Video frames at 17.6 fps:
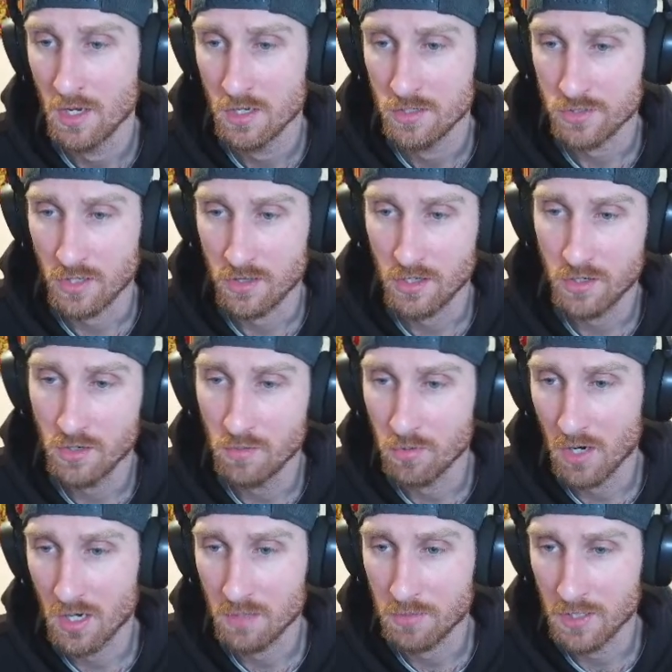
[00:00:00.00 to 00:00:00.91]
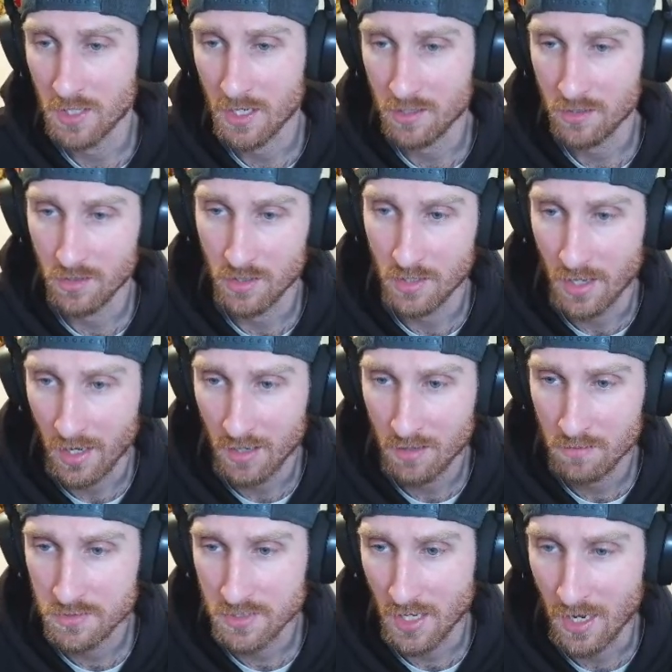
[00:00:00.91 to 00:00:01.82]
So I think you brought up a lot of good
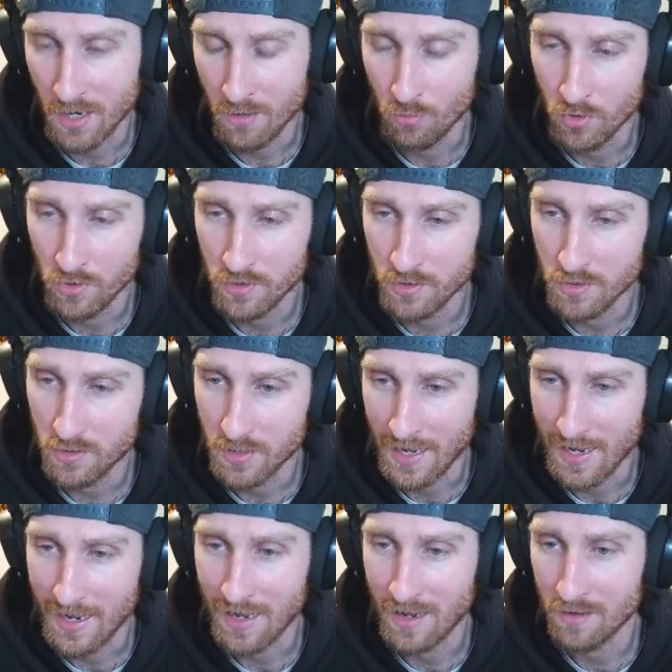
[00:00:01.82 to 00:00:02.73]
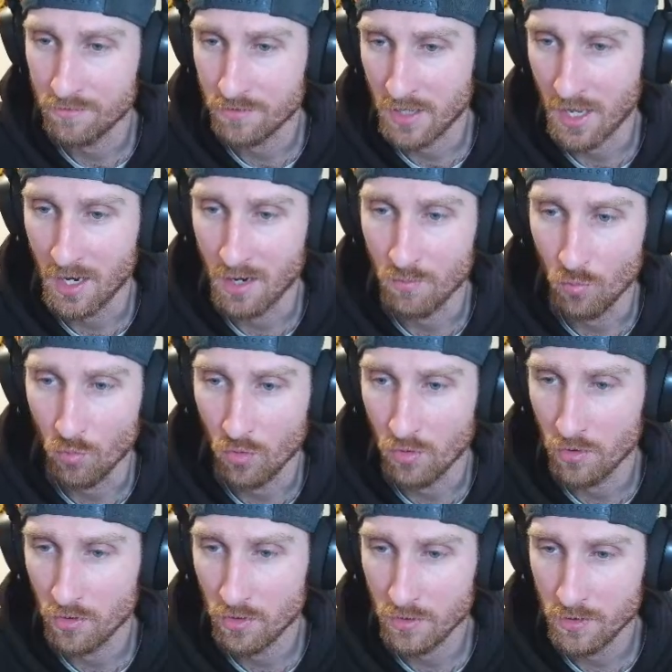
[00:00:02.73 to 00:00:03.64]
names. I wouldn't have Cam
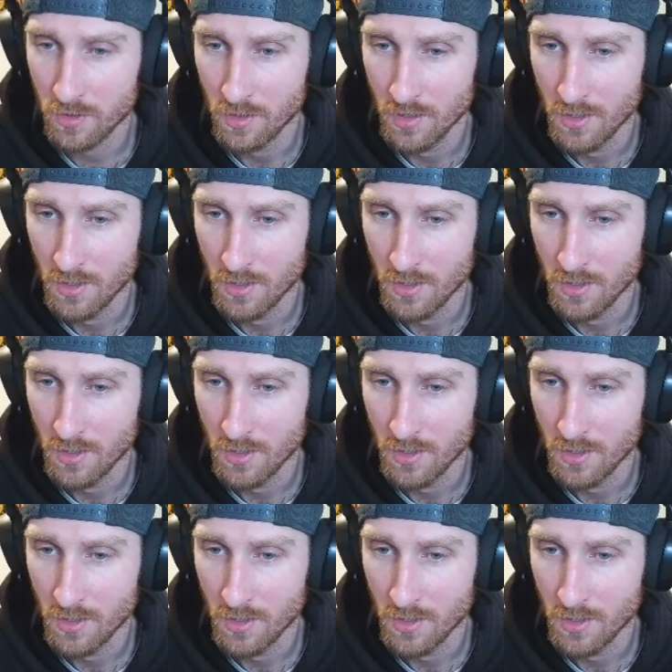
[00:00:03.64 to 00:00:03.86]
Ward